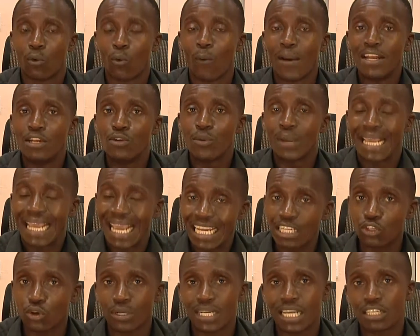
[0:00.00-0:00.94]
When you
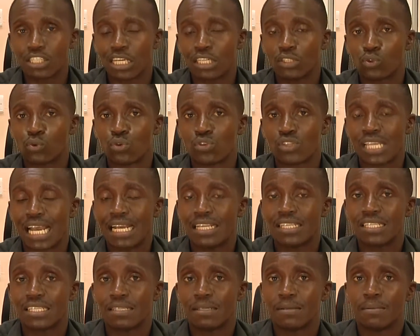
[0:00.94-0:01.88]
get connected to
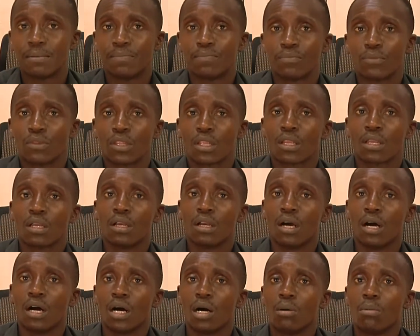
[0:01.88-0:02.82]
such,
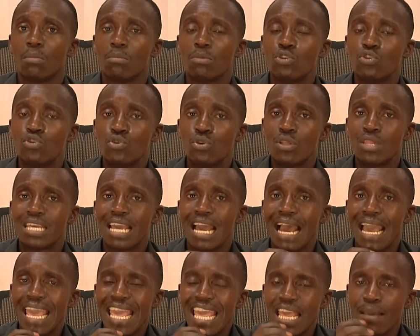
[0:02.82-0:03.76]
they
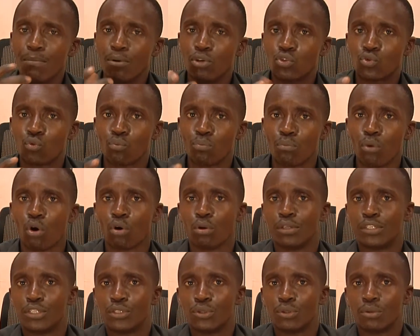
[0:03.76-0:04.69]
are able to
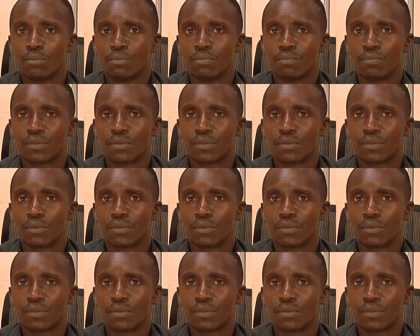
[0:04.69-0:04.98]
mold you.